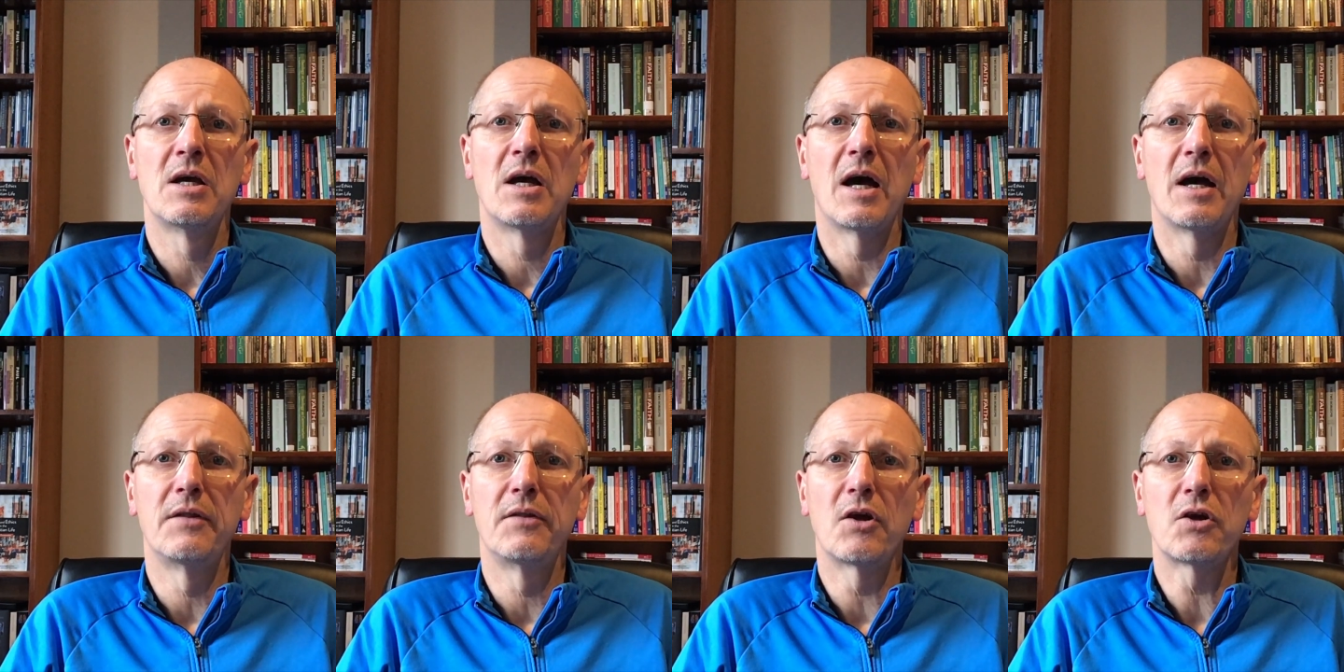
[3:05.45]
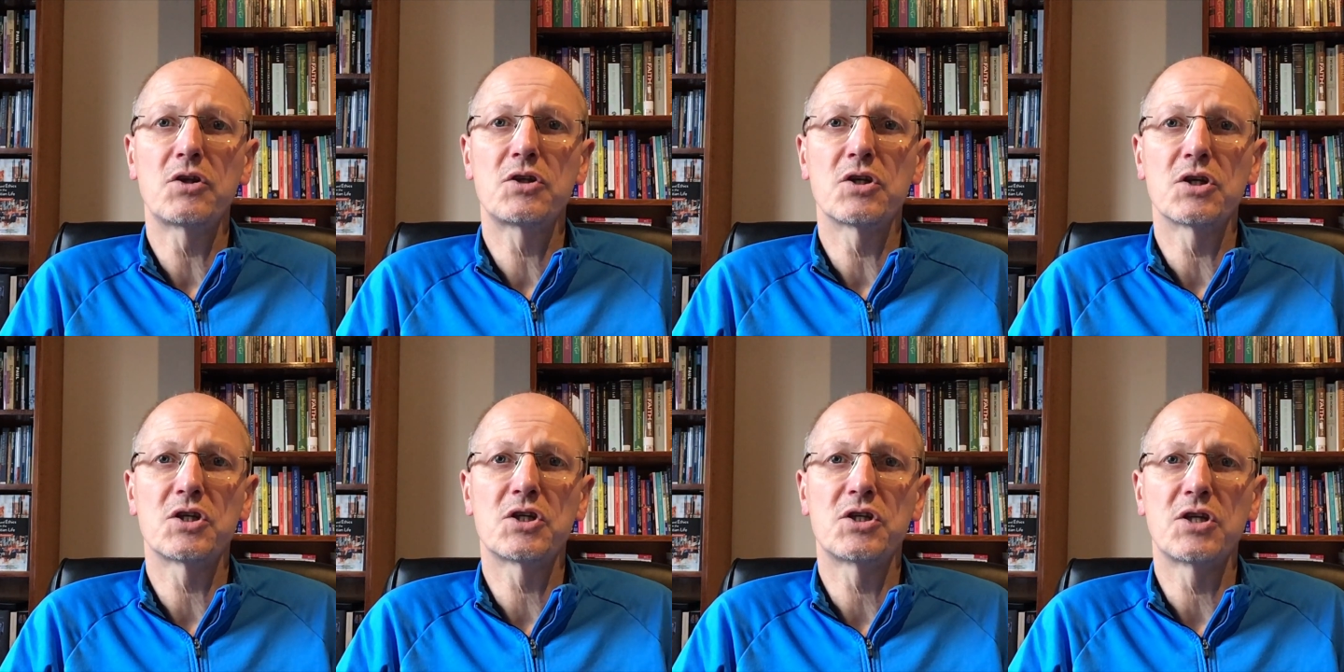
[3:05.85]
and not
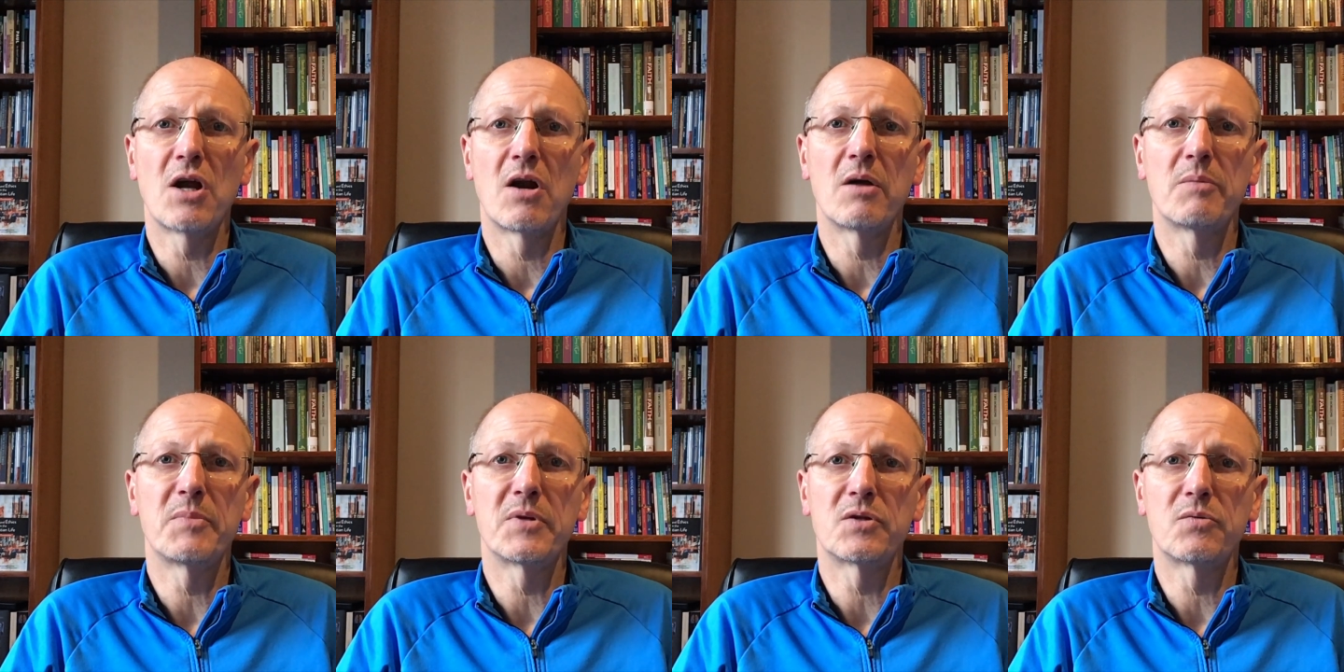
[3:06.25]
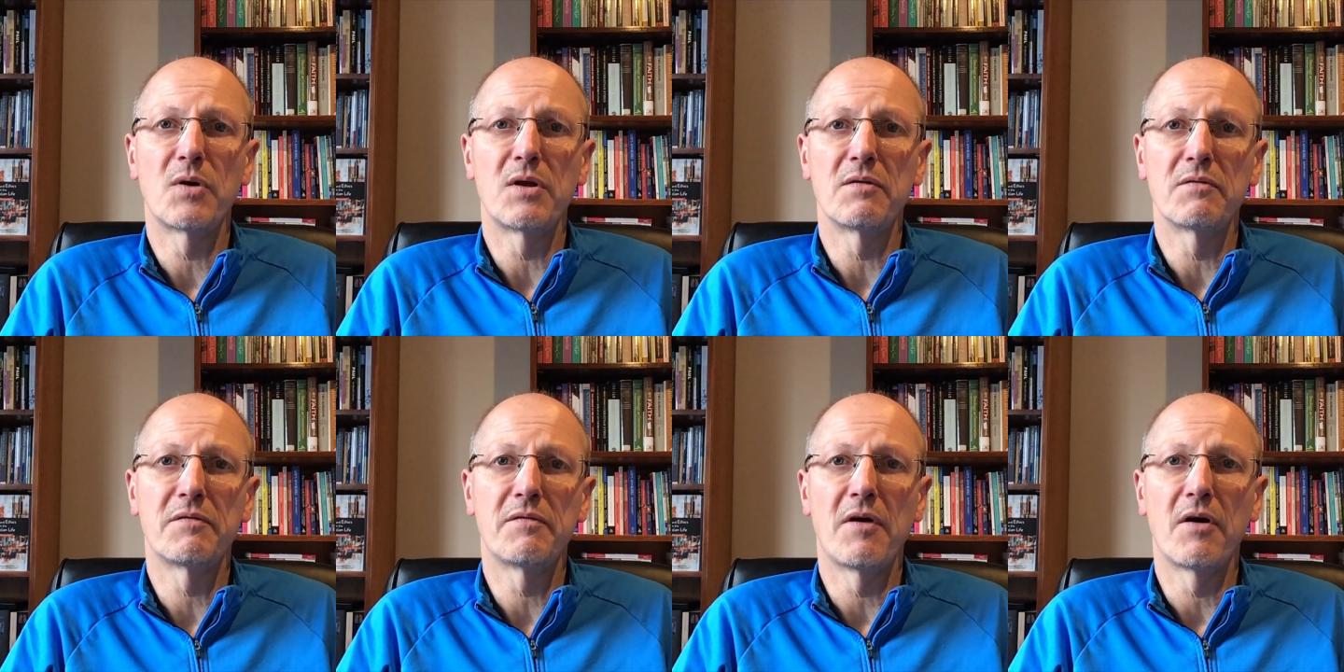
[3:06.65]
just share it
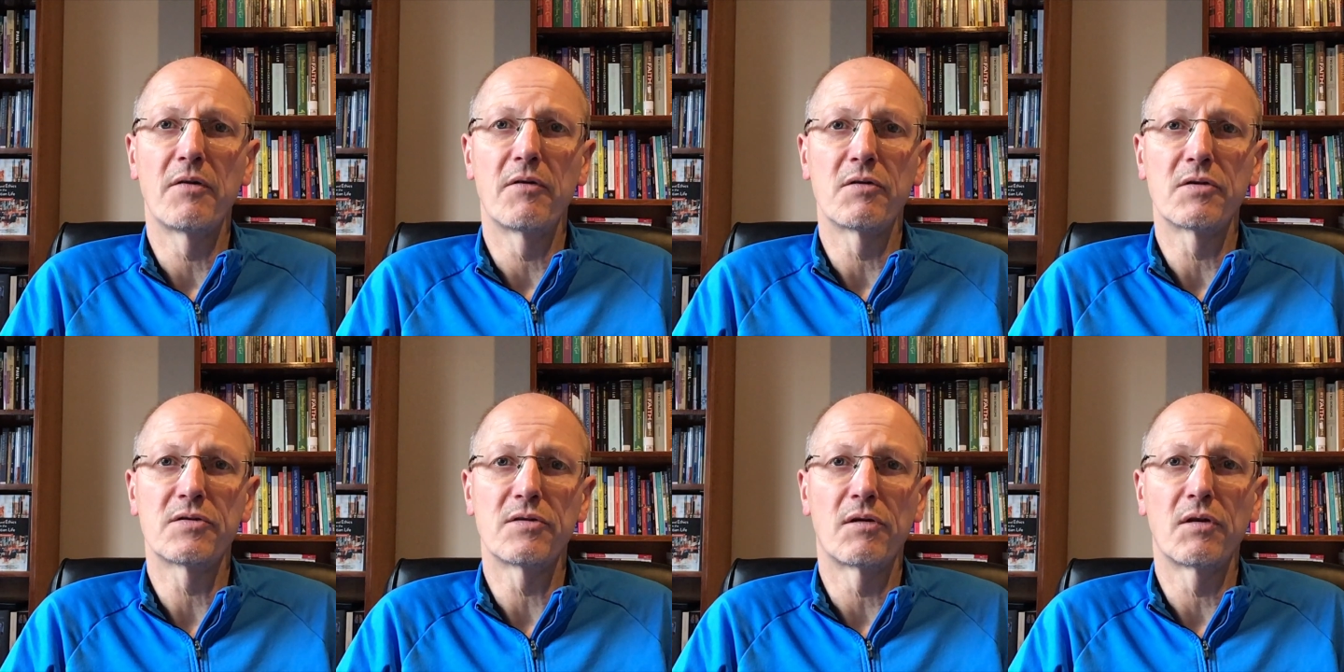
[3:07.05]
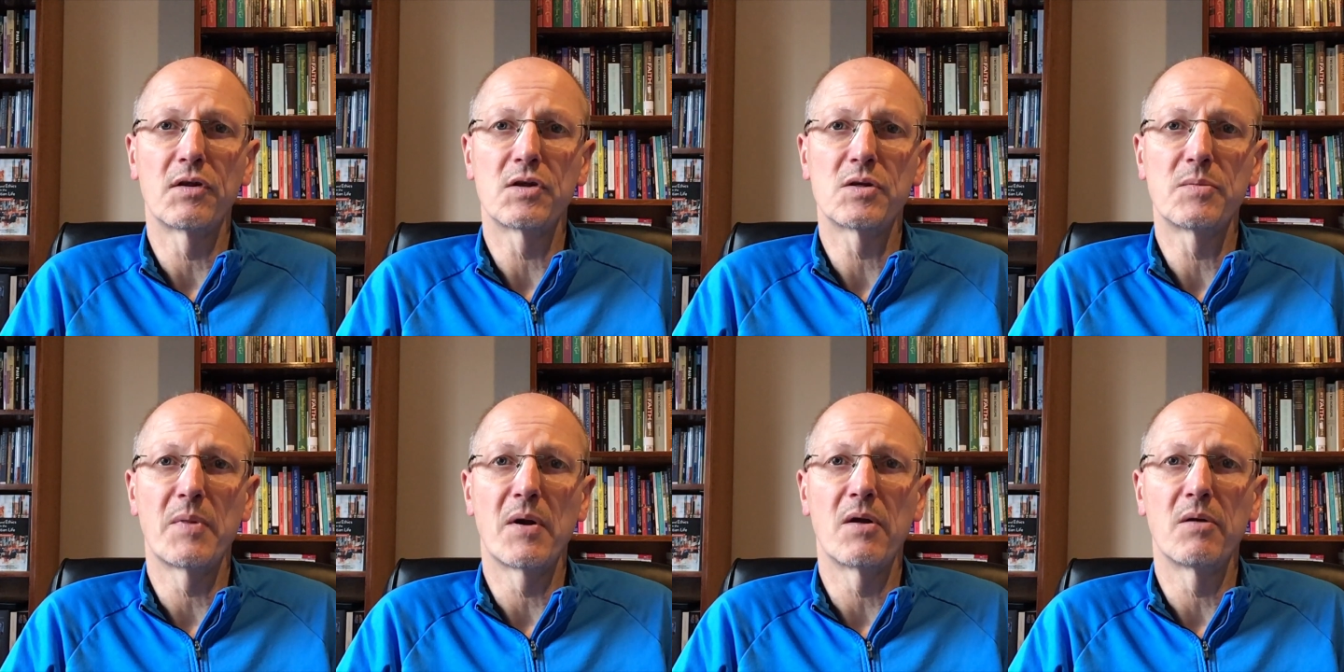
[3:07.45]
between Father, Son, and
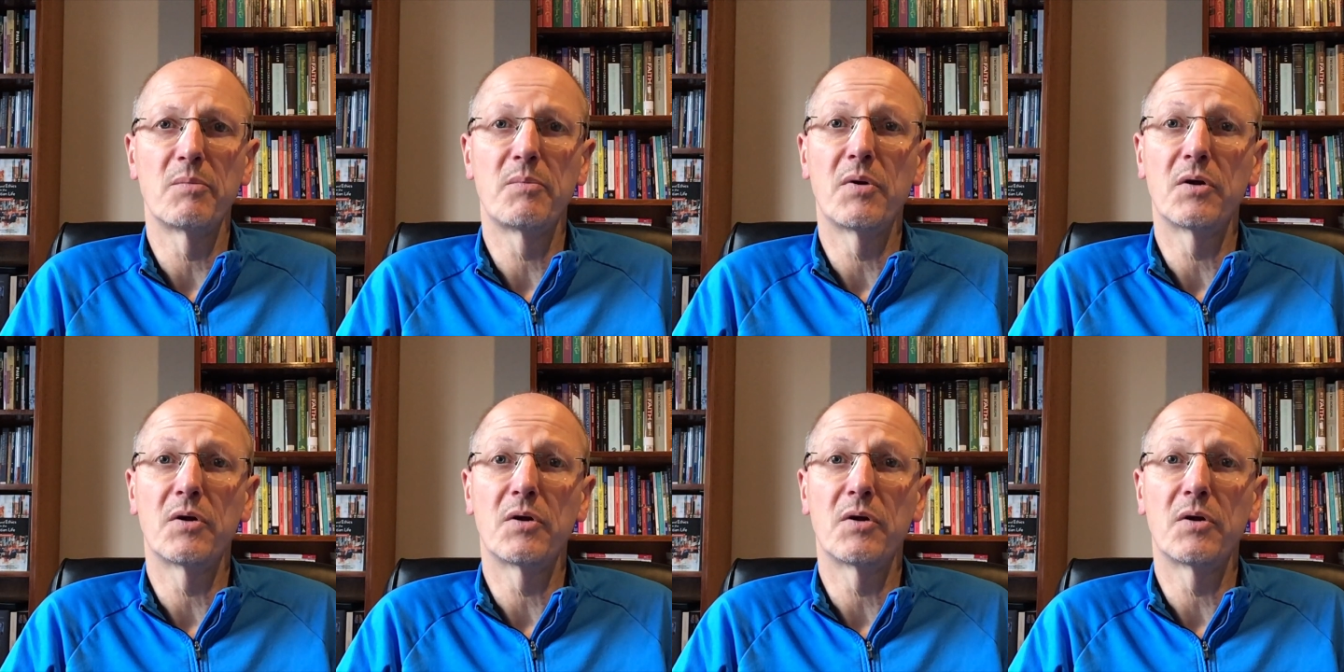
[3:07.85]
Spirit,